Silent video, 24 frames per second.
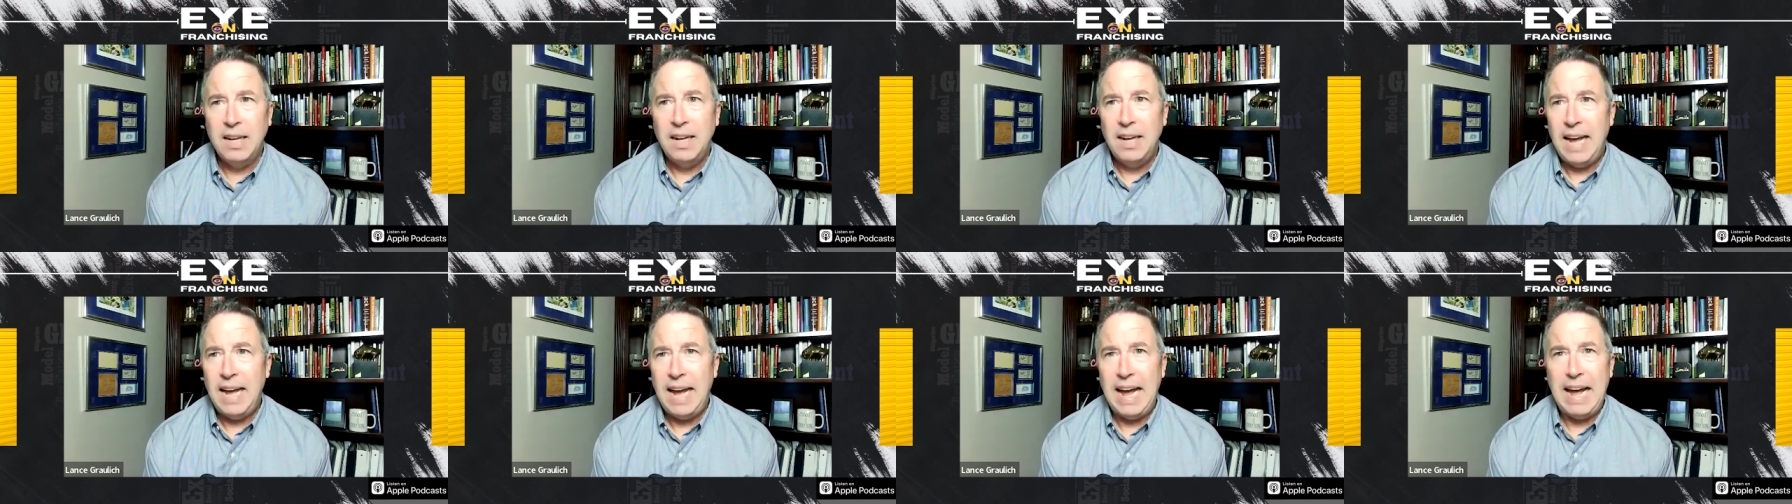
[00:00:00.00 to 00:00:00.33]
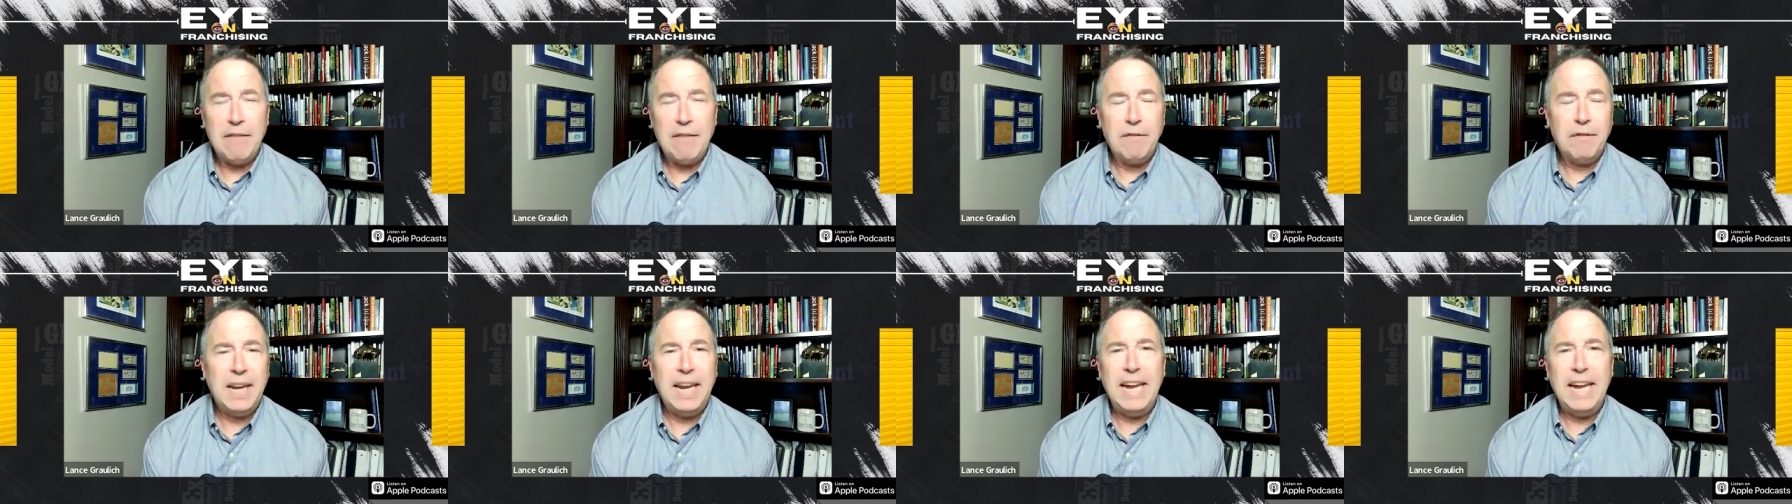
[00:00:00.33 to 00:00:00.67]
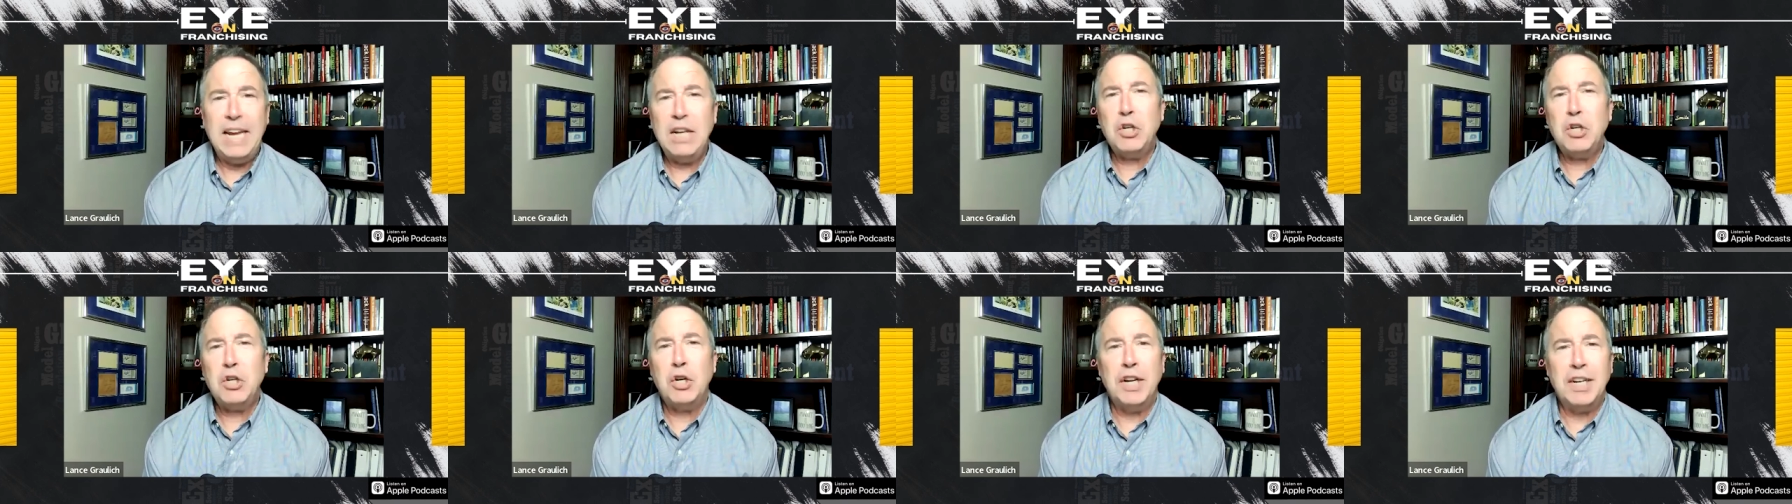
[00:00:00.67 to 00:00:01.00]
have
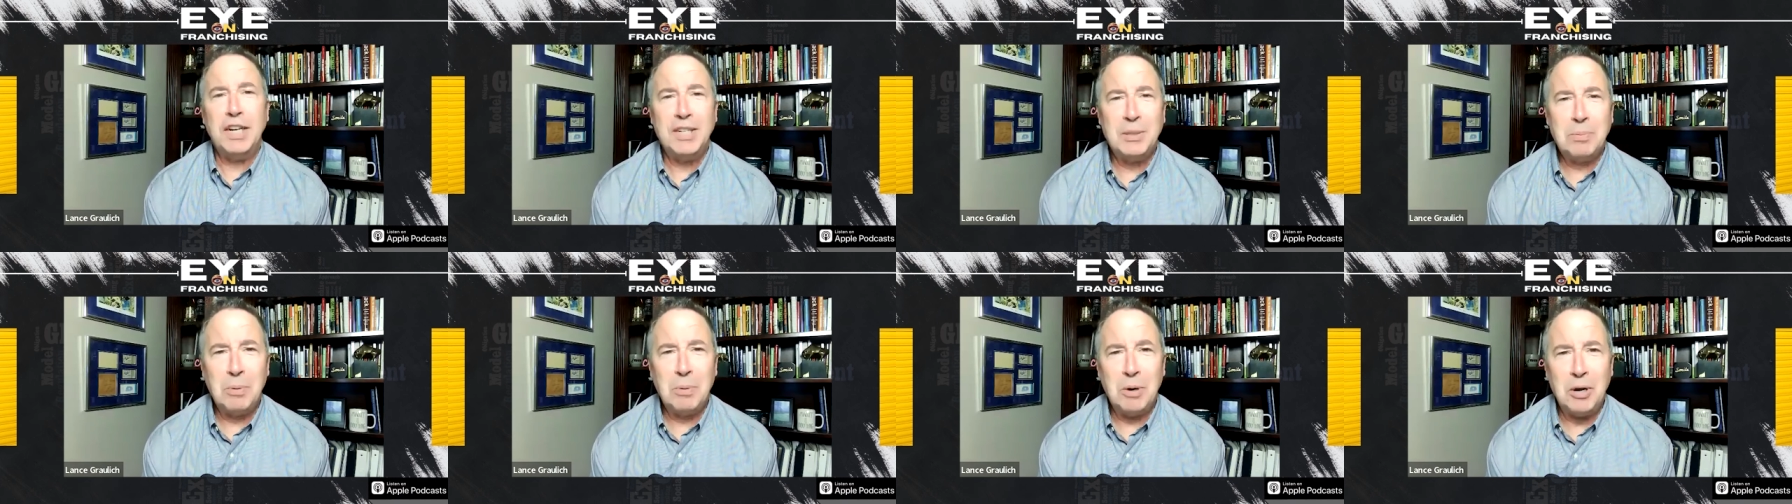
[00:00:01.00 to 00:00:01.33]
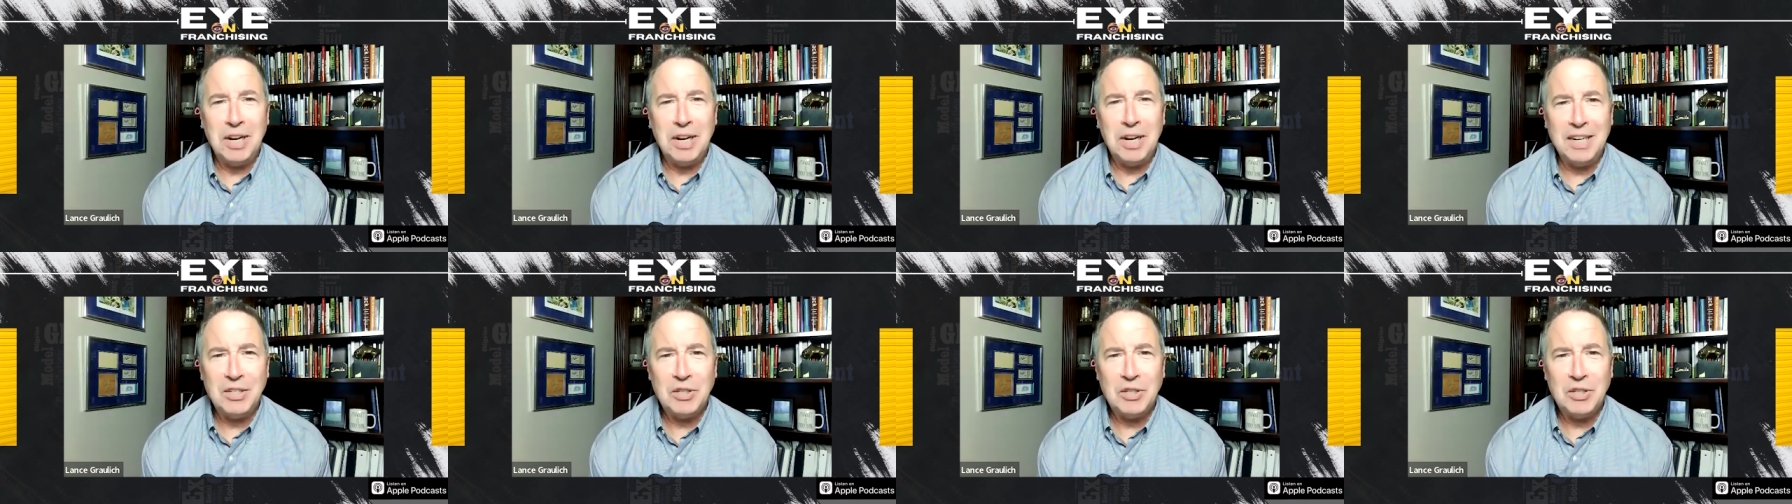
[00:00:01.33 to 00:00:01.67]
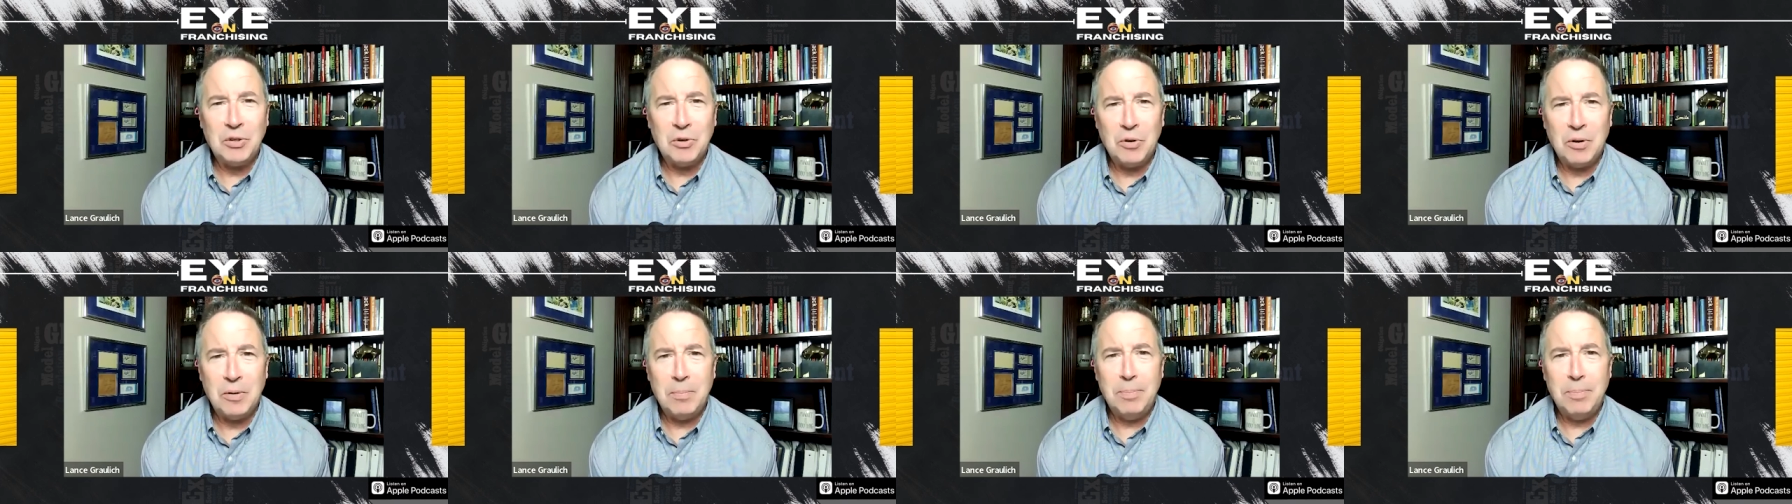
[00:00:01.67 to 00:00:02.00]
kitchen experience
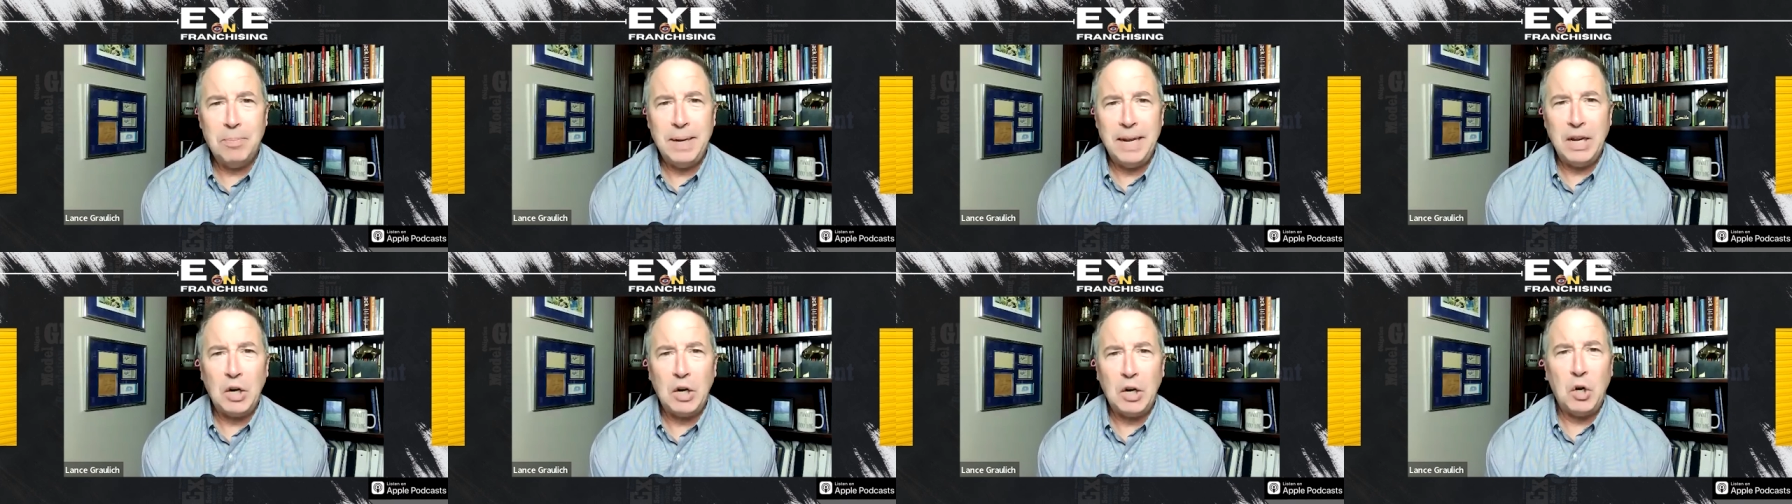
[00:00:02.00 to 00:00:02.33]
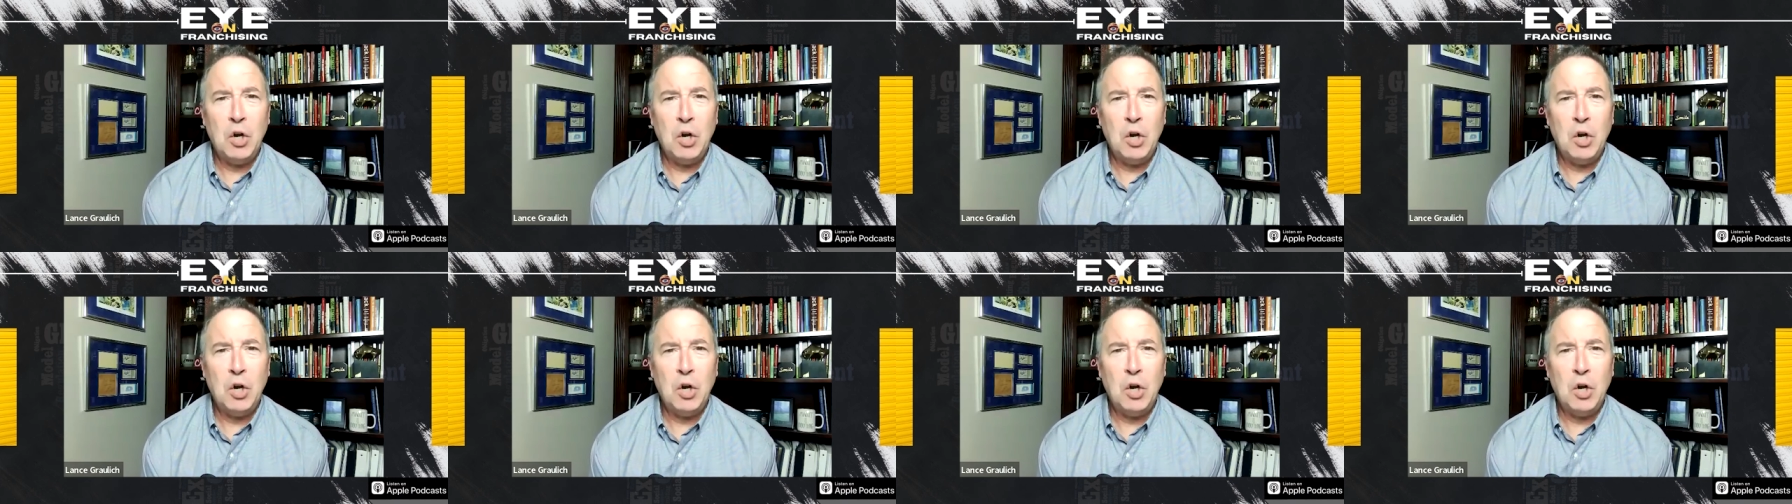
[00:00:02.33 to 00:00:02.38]
or be a